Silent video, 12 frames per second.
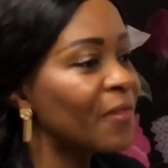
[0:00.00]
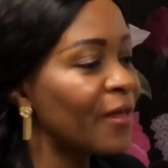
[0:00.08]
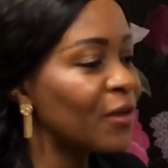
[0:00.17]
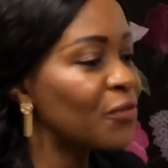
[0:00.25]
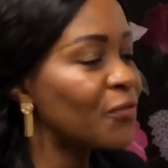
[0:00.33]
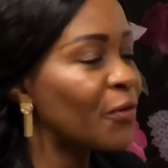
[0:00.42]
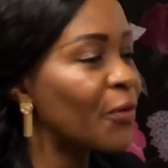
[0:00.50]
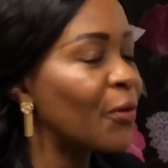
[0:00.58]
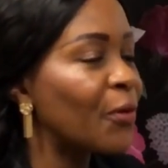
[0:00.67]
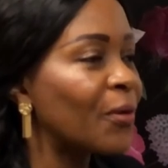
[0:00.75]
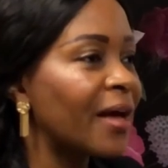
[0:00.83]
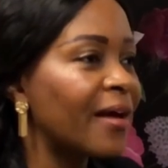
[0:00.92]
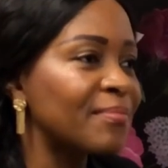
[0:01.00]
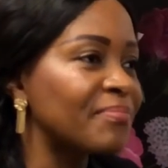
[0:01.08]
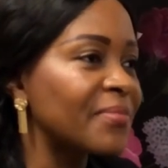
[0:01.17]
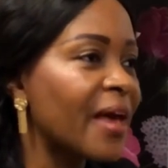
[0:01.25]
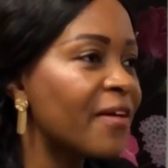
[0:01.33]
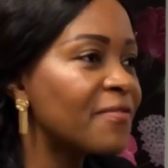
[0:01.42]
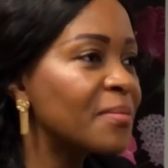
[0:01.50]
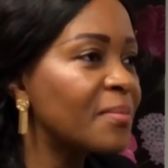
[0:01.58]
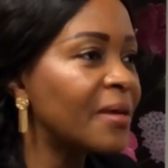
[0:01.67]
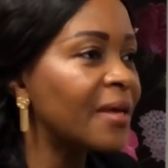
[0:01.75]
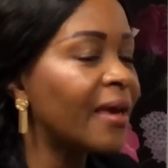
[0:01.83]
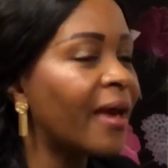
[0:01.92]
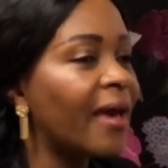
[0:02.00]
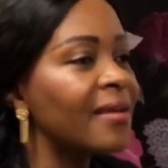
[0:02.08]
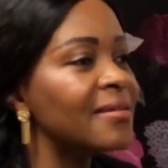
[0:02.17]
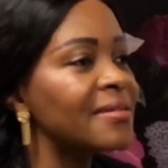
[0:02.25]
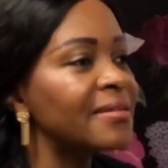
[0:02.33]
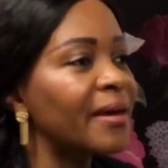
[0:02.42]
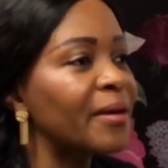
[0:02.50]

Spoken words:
Thank you for having me, and